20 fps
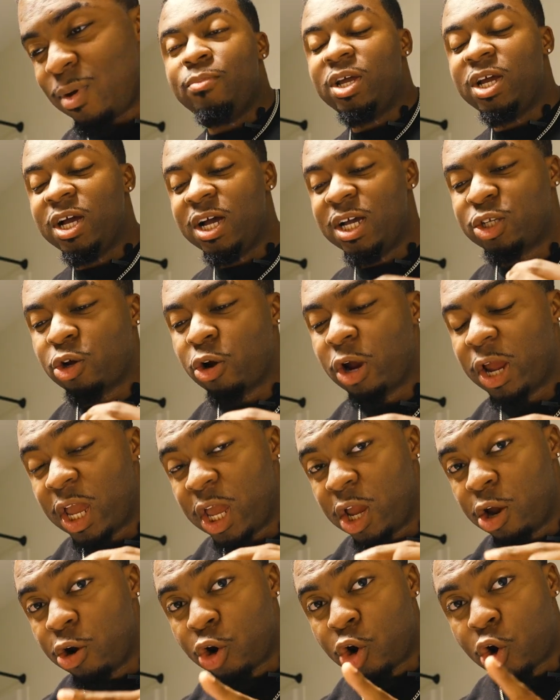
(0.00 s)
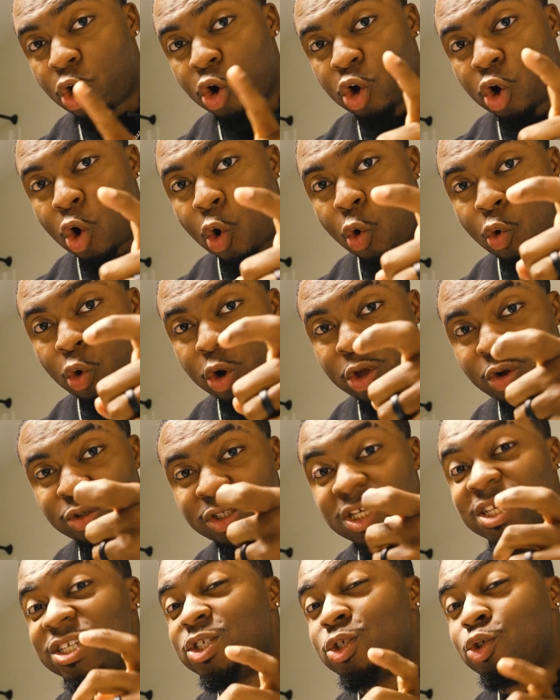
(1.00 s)
Because our hair
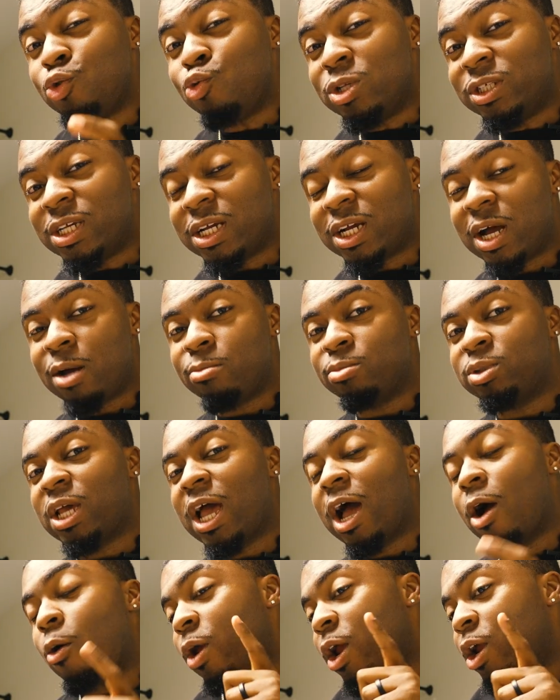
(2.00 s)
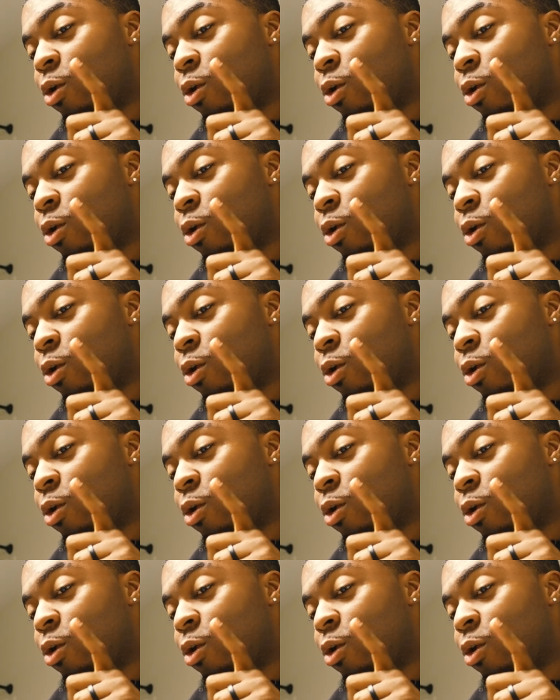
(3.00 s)
coils, as soon as it comes out,